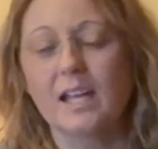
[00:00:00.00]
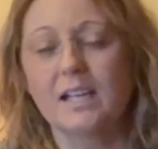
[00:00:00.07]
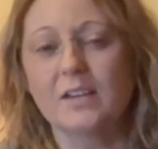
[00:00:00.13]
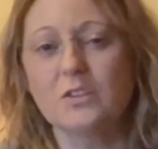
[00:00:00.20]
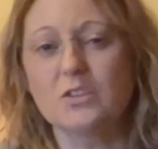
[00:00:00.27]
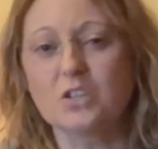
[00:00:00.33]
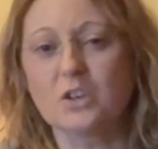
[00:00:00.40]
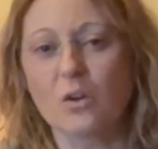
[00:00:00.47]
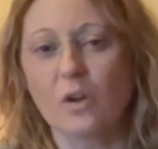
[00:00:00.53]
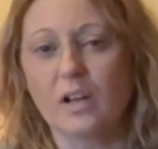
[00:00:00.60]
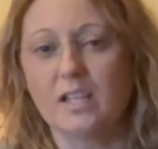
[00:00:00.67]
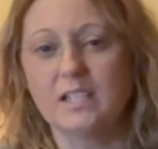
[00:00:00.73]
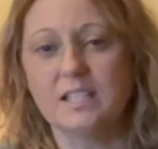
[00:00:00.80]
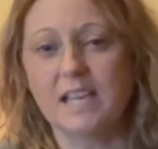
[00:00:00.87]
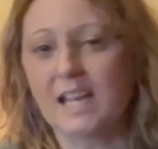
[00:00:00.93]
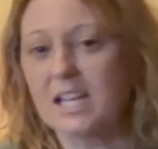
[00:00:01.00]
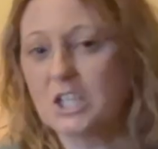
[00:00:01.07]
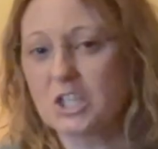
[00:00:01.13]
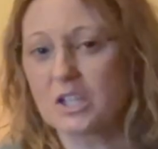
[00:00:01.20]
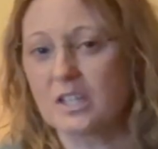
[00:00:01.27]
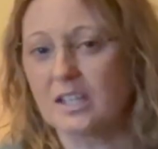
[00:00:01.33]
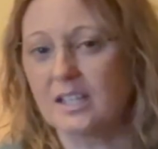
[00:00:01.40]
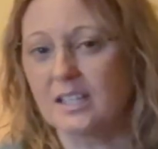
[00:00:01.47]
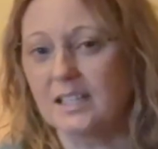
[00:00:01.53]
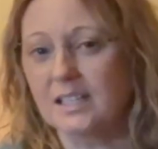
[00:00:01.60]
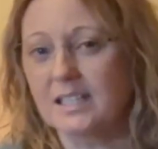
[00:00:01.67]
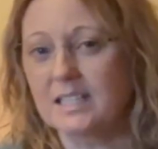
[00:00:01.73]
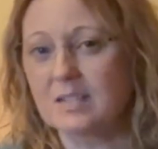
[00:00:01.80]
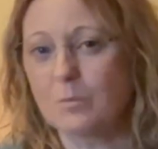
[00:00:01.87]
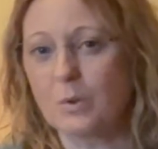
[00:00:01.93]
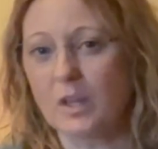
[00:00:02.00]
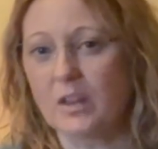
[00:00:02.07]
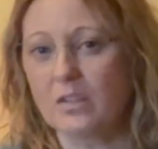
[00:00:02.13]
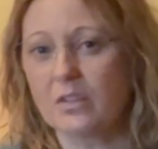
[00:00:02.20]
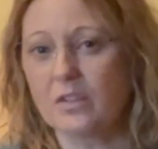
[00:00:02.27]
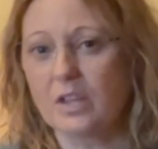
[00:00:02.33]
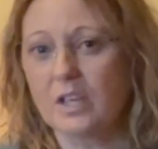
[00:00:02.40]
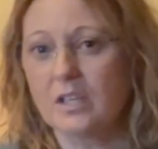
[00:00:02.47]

Now, there's not an indication that Elizabeth